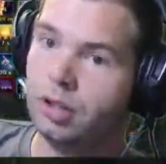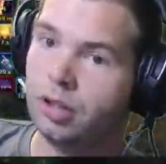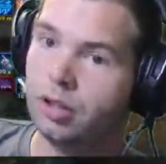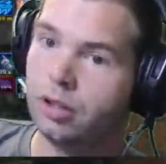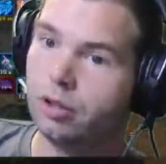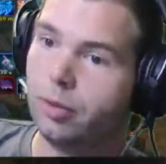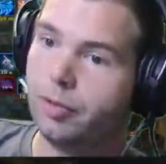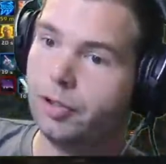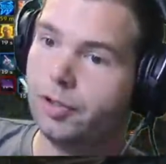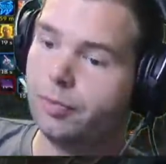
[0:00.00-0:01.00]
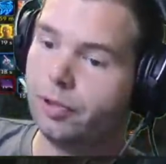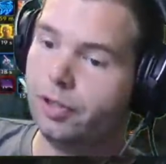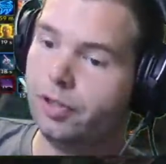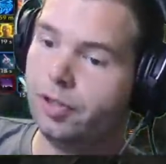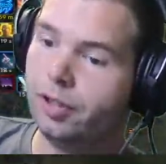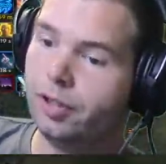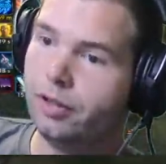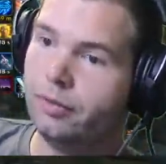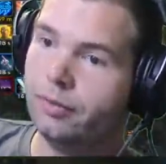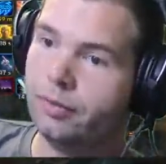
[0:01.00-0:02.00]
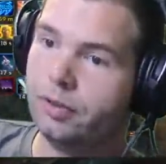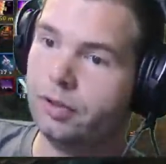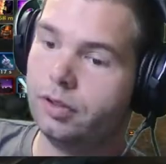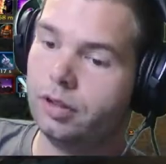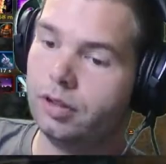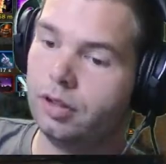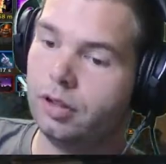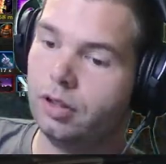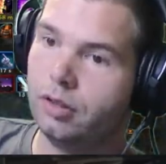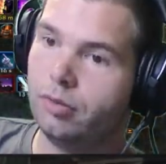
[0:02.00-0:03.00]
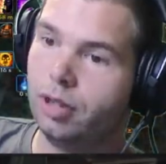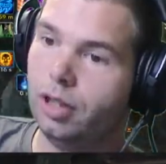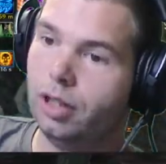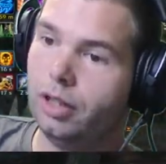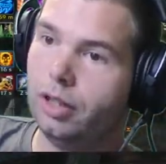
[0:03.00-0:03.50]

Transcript: Gonna grip this priest in. Line.